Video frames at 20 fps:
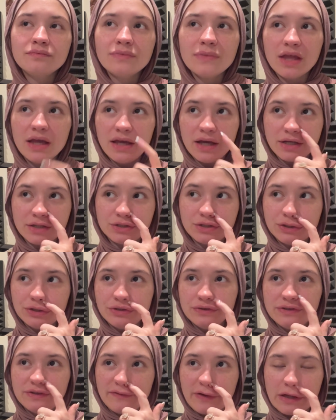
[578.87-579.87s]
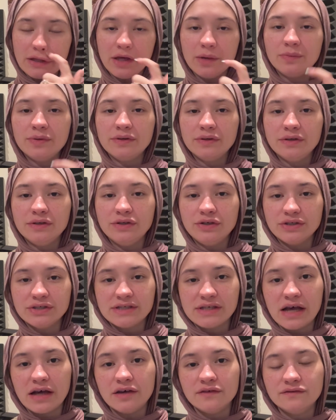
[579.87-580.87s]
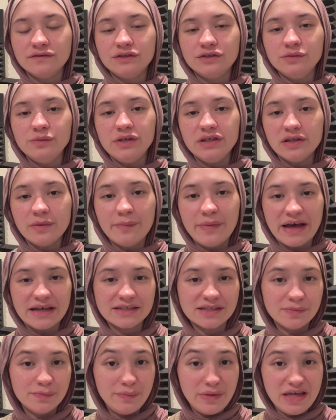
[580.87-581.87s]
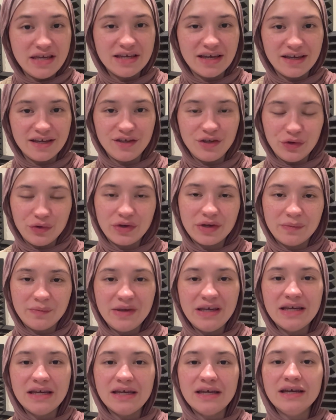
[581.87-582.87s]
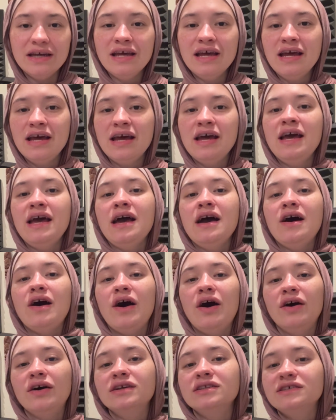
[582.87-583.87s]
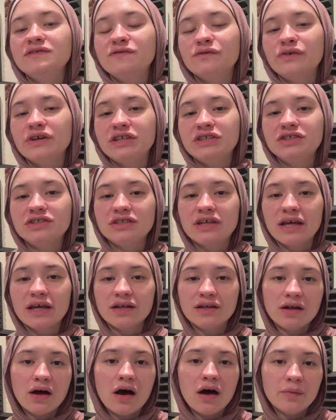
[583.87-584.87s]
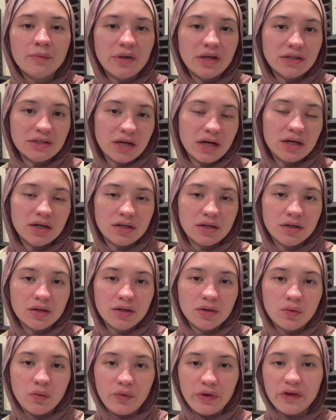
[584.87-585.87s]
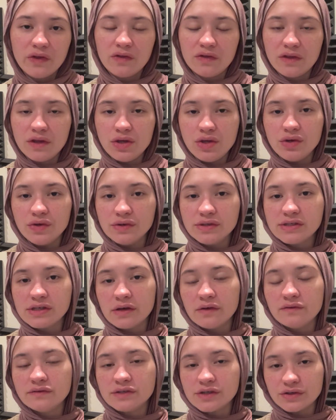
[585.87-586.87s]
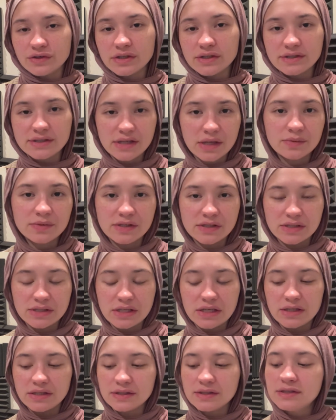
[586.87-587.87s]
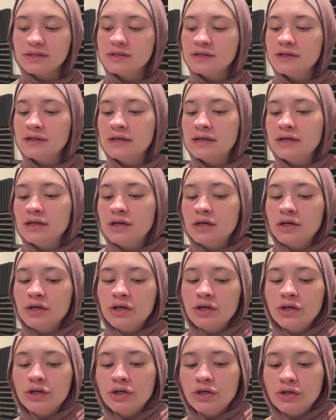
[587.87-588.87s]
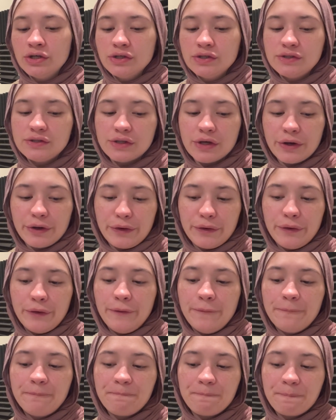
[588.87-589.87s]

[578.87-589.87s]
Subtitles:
and to develop yourself to be the best being you can be, all of which cannot be done with the use of certain substances. So